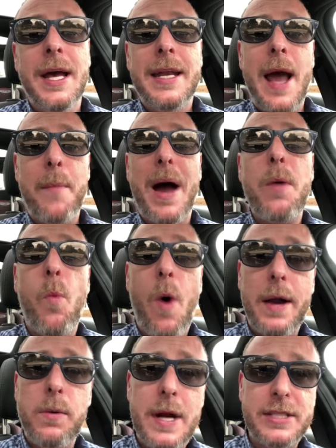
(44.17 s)
Now, my
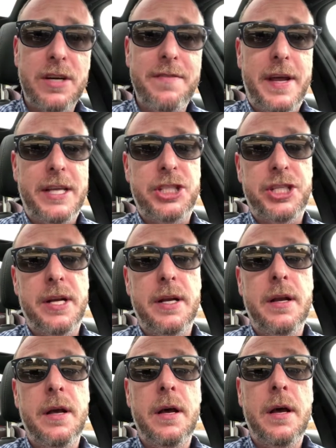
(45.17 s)
one
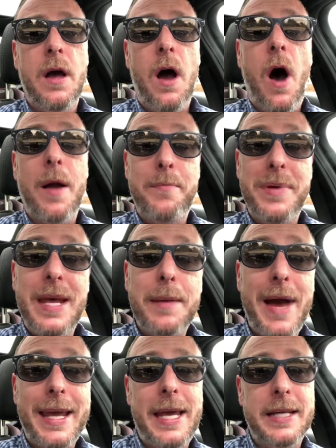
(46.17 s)
reservation on
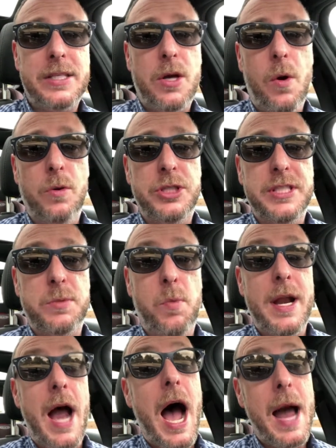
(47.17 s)
being my kids' coaches,
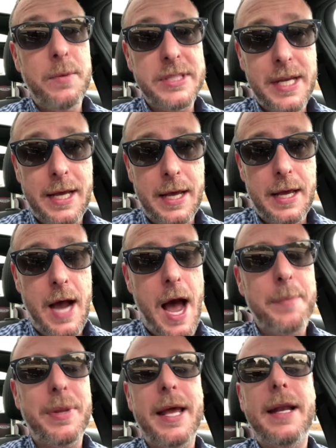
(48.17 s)
when I was a kid,
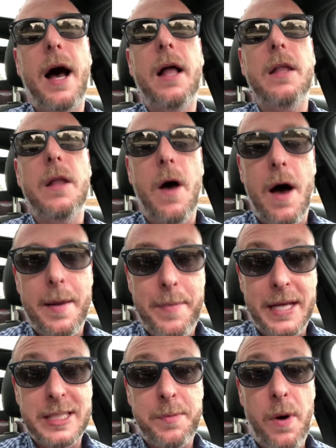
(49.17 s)
I played a lot of
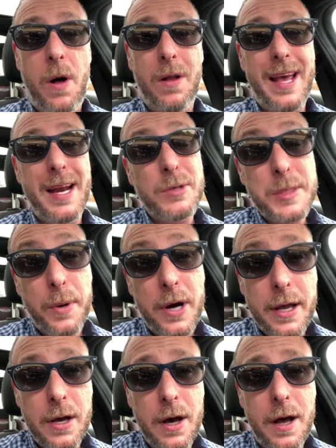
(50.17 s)
baseball and it was
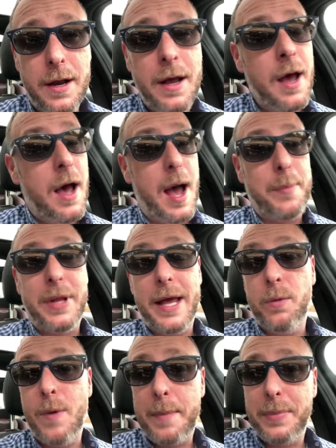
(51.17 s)
pretty good. I
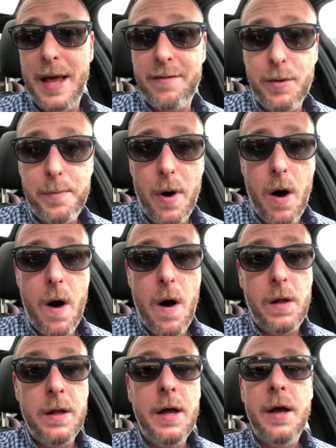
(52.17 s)
played rep level
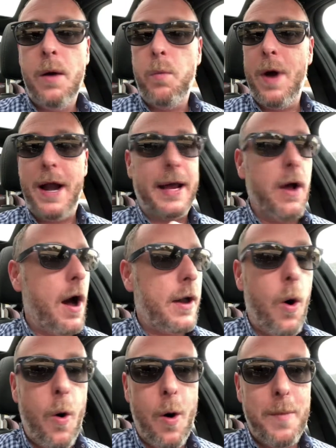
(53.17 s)
ball. When I got
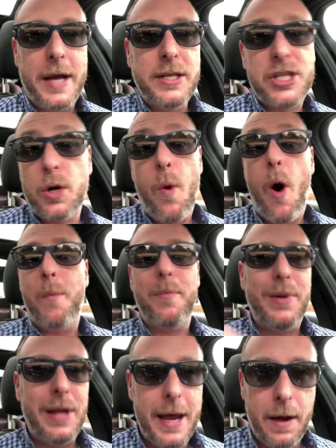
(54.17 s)
home, I used to go out
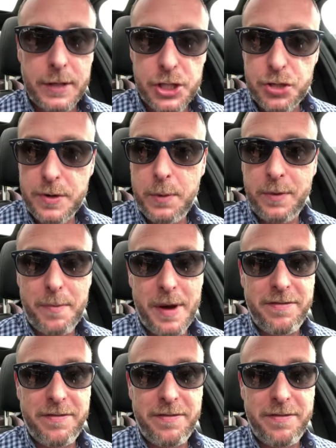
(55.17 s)
and play on the street with my